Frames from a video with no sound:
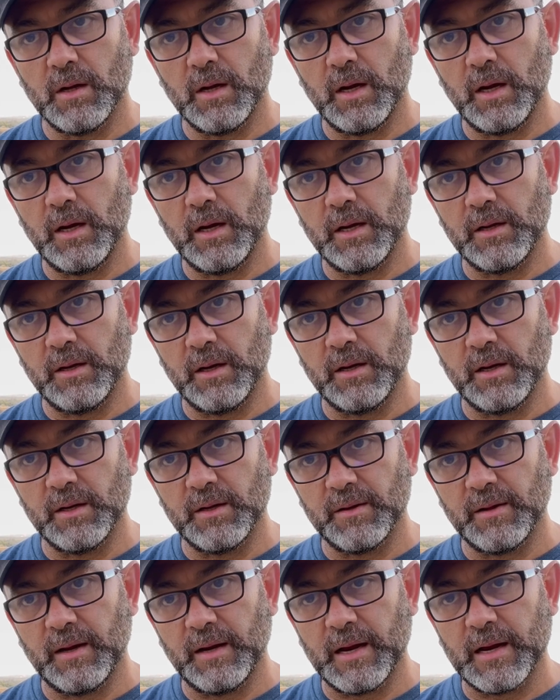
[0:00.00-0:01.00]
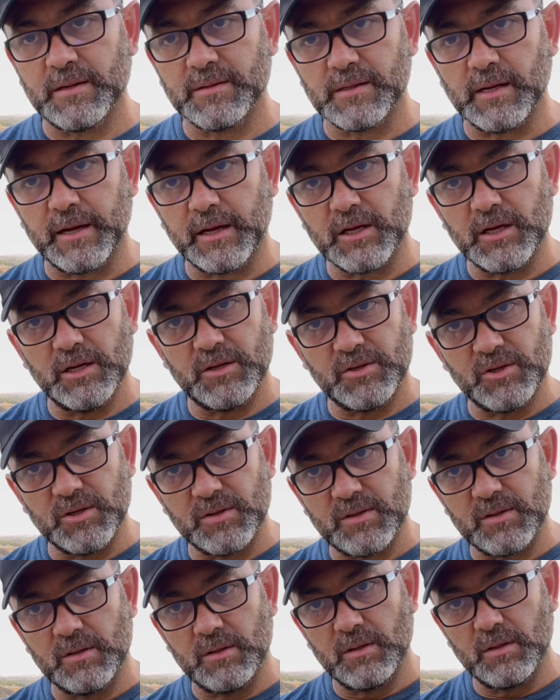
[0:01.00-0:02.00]
it has like, it's
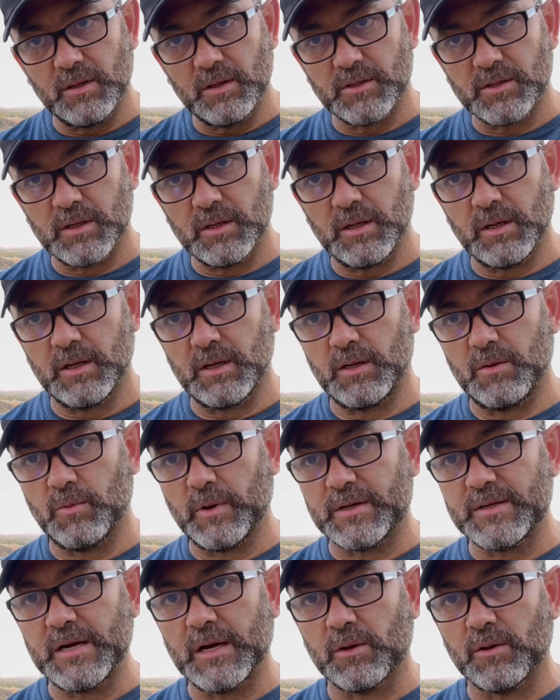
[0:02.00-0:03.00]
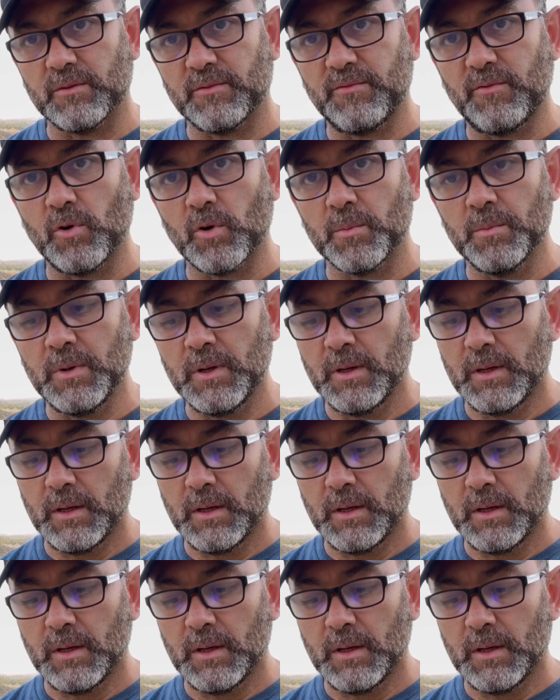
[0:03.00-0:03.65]
just a rectangular form.